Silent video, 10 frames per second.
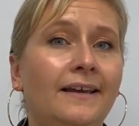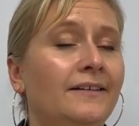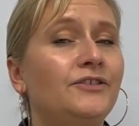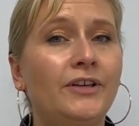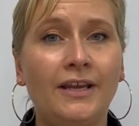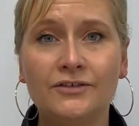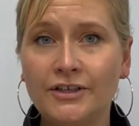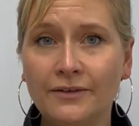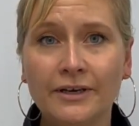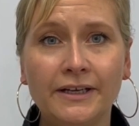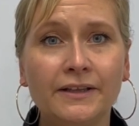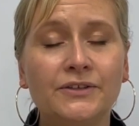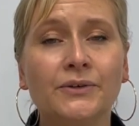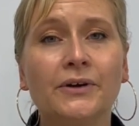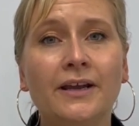changing
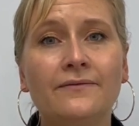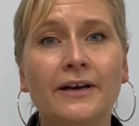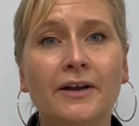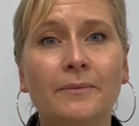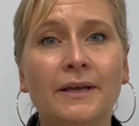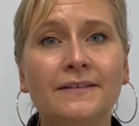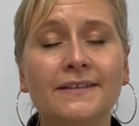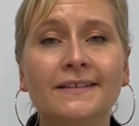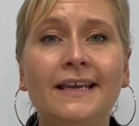regulatory environments,